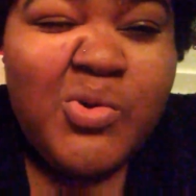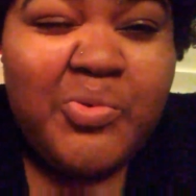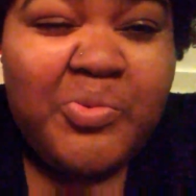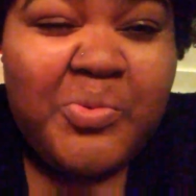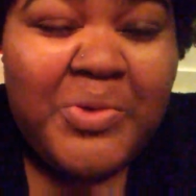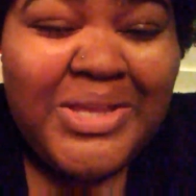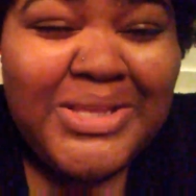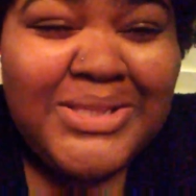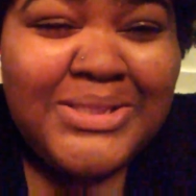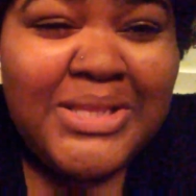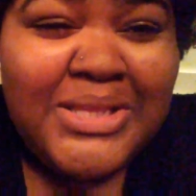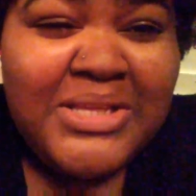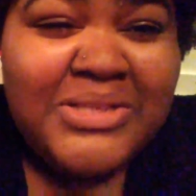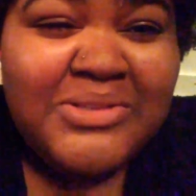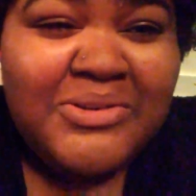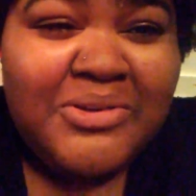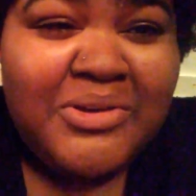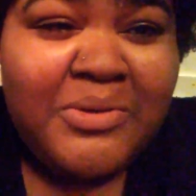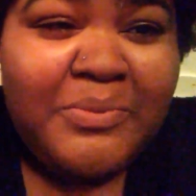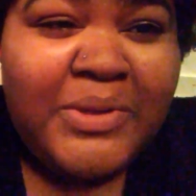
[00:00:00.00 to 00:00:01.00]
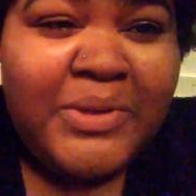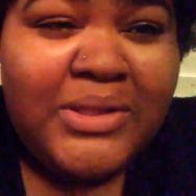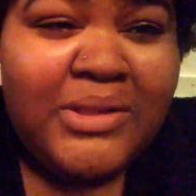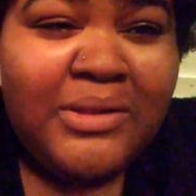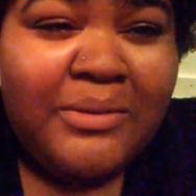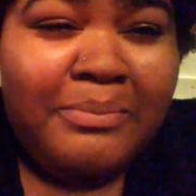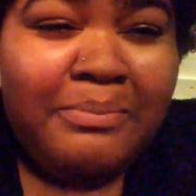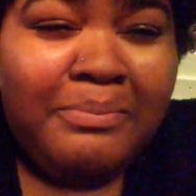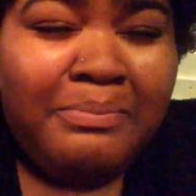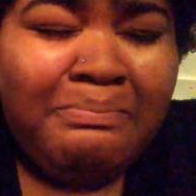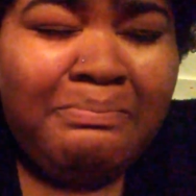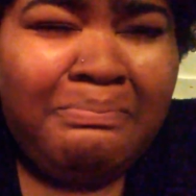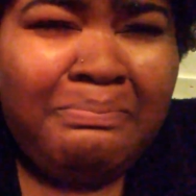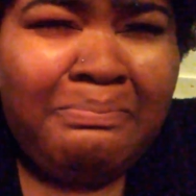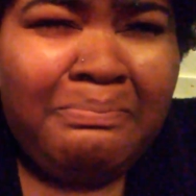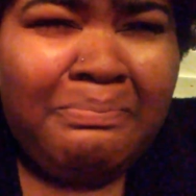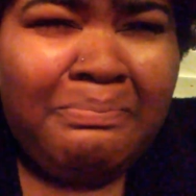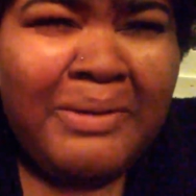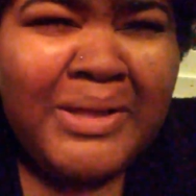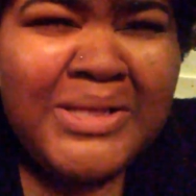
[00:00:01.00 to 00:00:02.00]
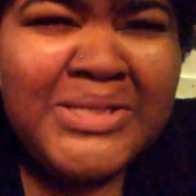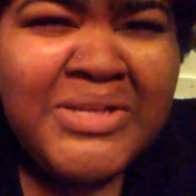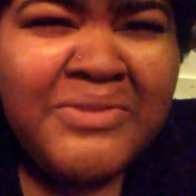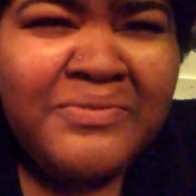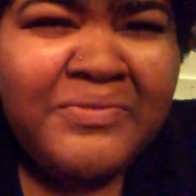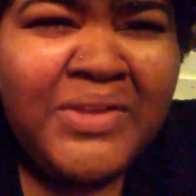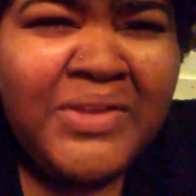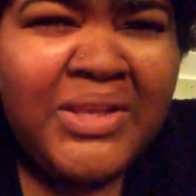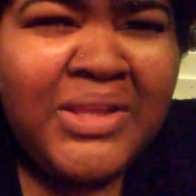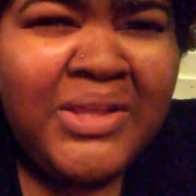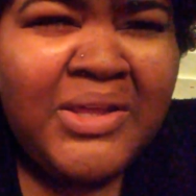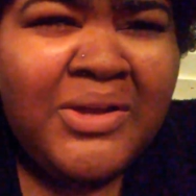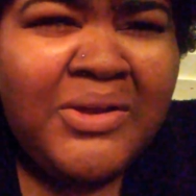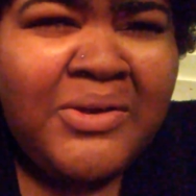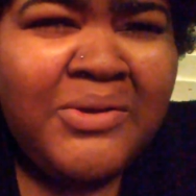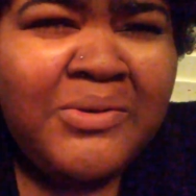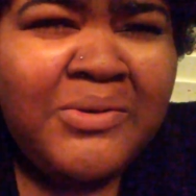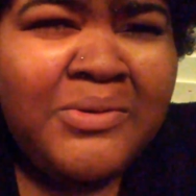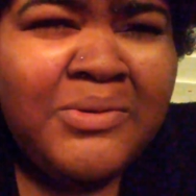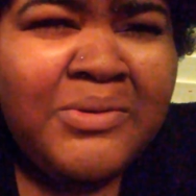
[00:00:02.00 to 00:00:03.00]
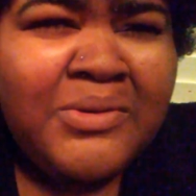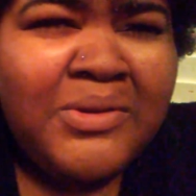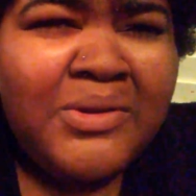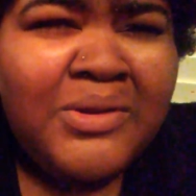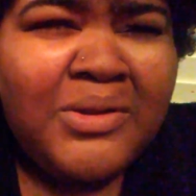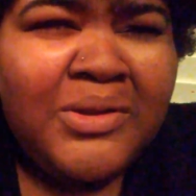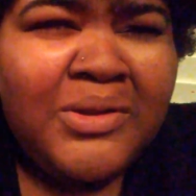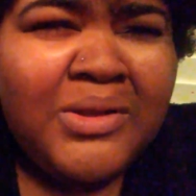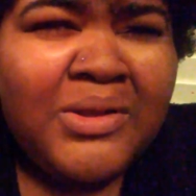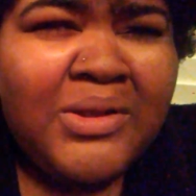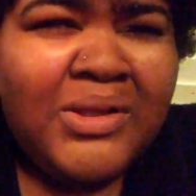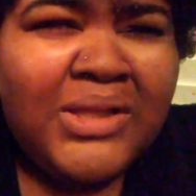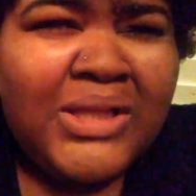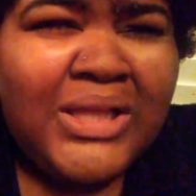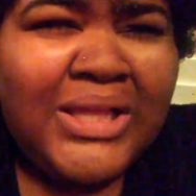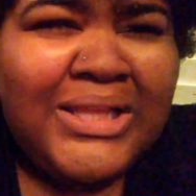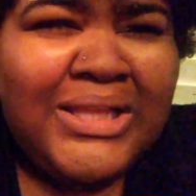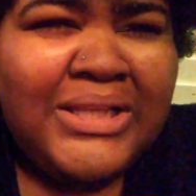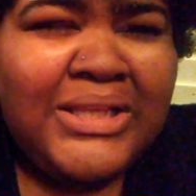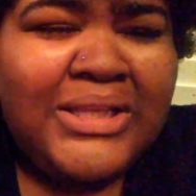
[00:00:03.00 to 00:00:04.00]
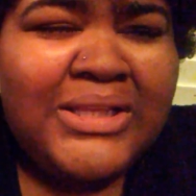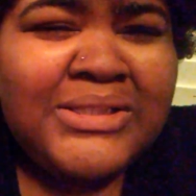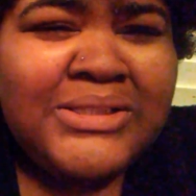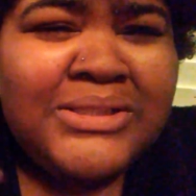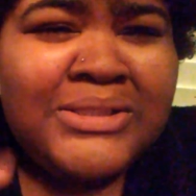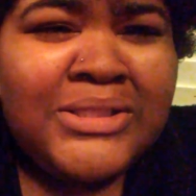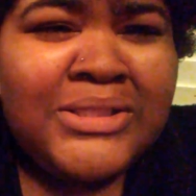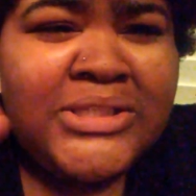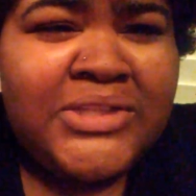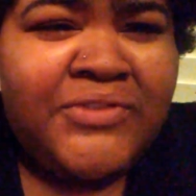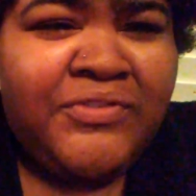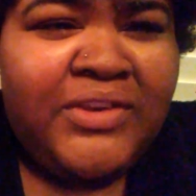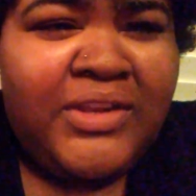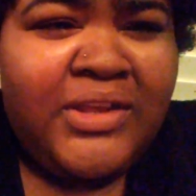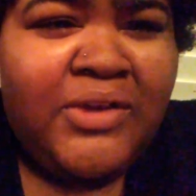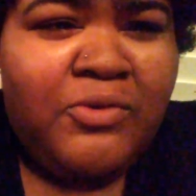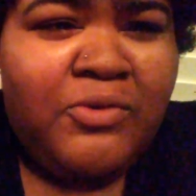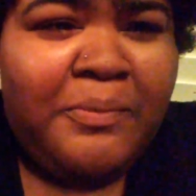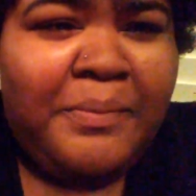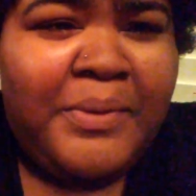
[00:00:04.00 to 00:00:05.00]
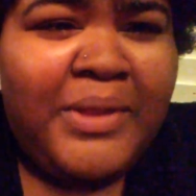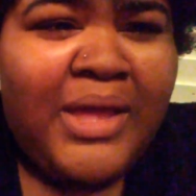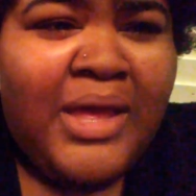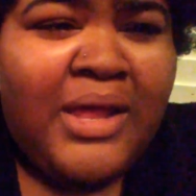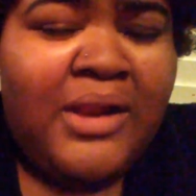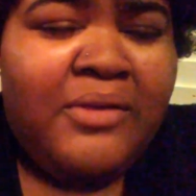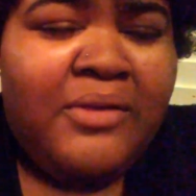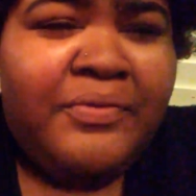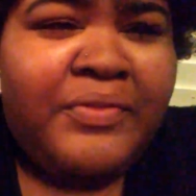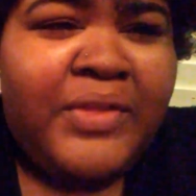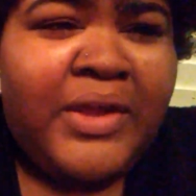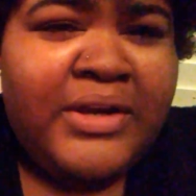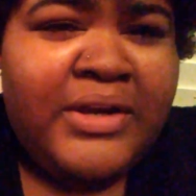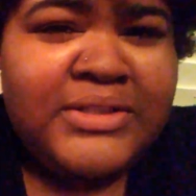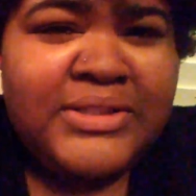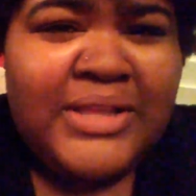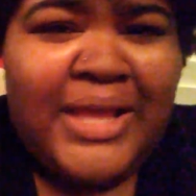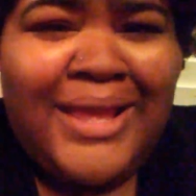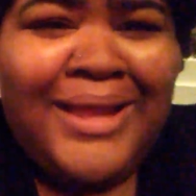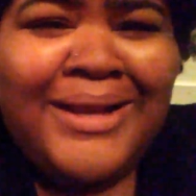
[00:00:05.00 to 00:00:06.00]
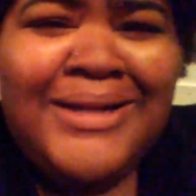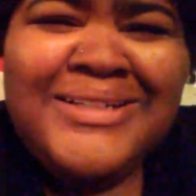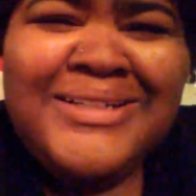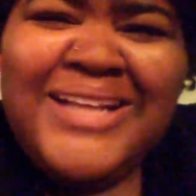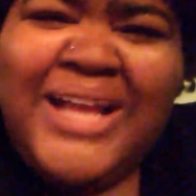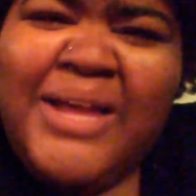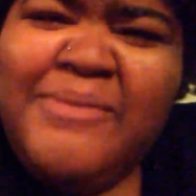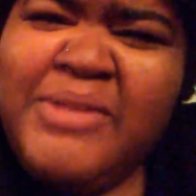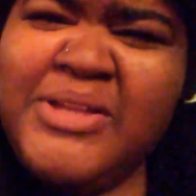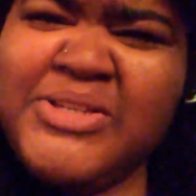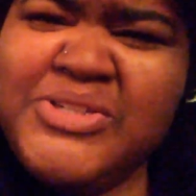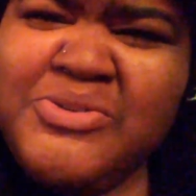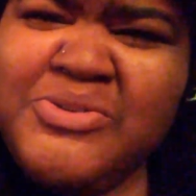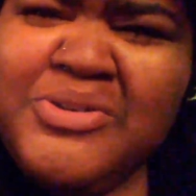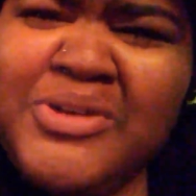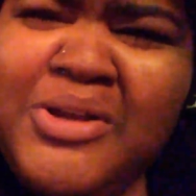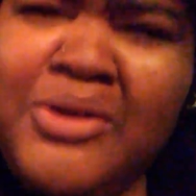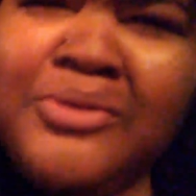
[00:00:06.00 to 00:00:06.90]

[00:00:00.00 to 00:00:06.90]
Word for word: Wednesday is going to be the budget video, and then this video will be out on Thursday. I'm not sure.